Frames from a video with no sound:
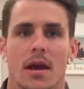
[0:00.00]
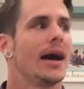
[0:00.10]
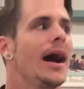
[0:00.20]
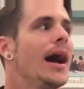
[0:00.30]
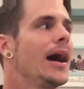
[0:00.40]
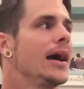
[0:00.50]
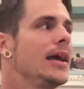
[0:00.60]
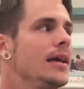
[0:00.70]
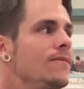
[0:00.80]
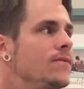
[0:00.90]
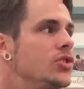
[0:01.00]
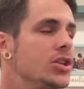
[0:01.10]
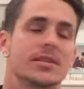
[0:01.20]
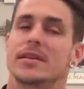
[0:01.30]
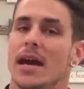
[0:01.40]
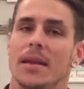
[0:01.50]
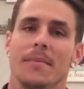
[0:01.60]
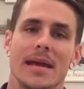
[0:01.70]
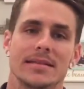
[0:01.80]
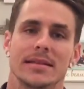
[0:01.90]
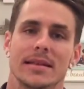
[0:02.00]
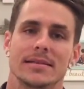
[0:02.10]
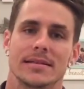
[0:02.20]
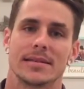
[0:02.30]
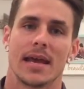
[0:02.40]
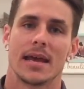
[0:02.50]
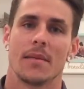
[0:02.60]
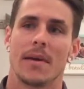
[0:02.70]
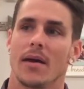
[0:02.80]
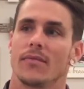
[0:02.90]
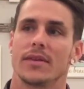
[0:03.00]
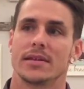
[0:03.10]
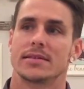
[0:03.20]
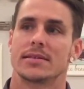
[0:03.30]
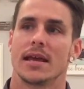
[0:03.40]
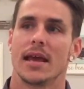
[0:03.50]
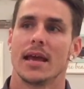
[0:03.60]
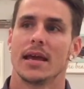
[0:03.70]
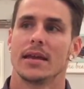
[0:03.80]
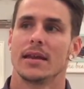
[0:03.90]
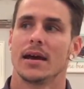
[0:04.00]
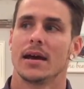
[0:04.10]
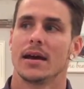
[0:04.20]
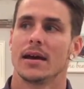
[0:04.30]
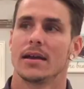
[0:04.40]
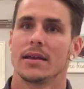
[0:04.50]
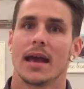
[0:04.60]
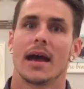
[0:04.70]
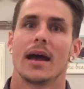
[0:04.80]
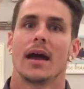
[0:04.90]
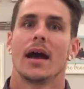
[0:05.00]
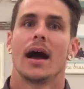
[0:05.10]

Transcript: I just got amazing things to say about this, and uh, yeah,